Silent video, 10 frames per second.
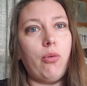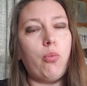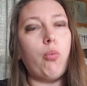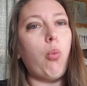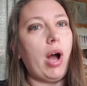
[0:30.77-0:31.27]

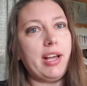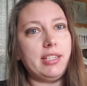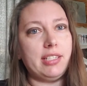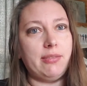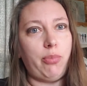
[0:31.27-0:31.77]
why
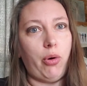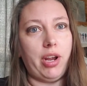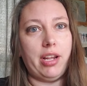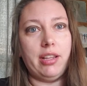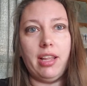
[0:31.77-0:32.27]
is it
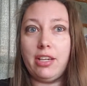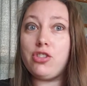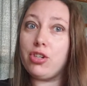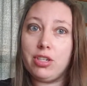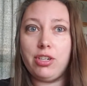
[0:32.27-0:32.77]
important? Like,
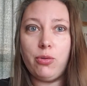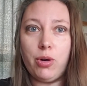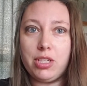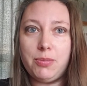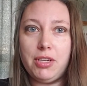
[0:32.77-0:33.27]
shouldn't your
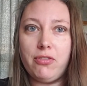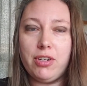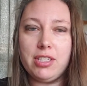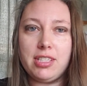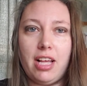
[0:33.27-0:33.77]
work speak
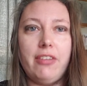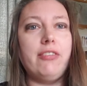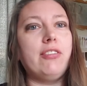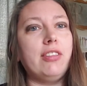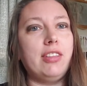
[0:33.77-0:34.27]
for itself?